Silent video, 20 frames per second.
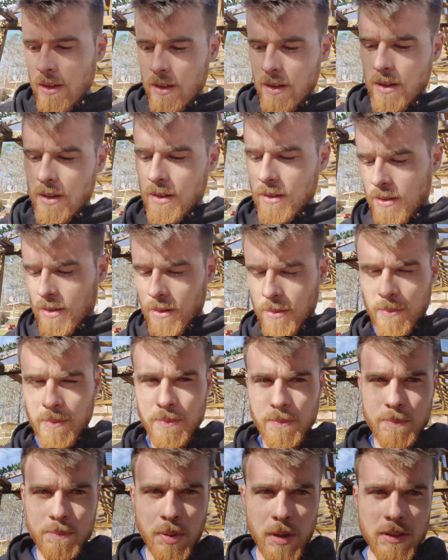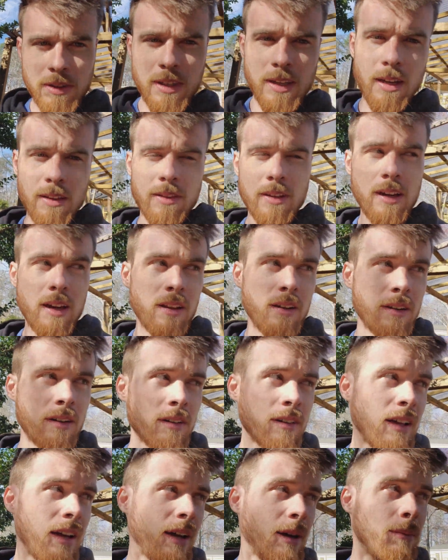to butt the ends together,
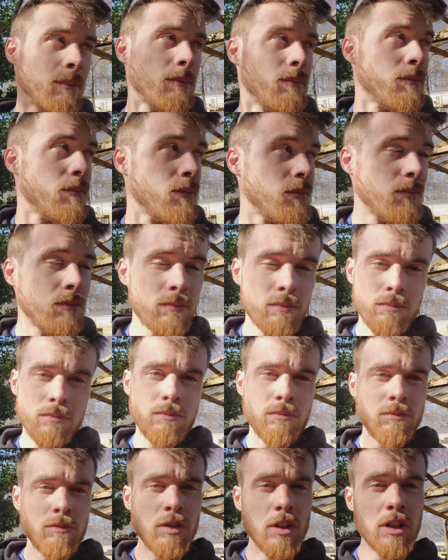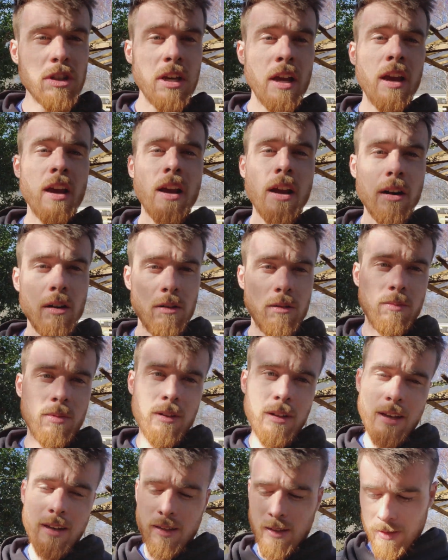because I'm
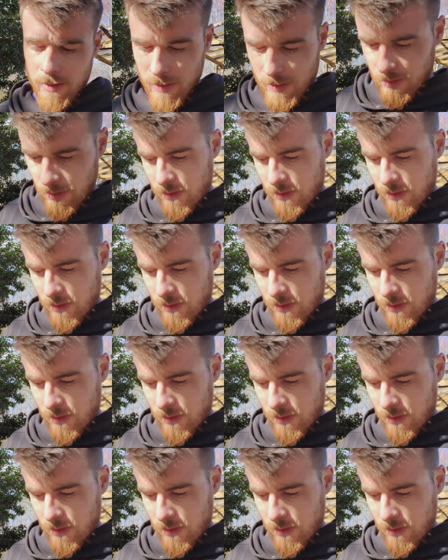terrible at it.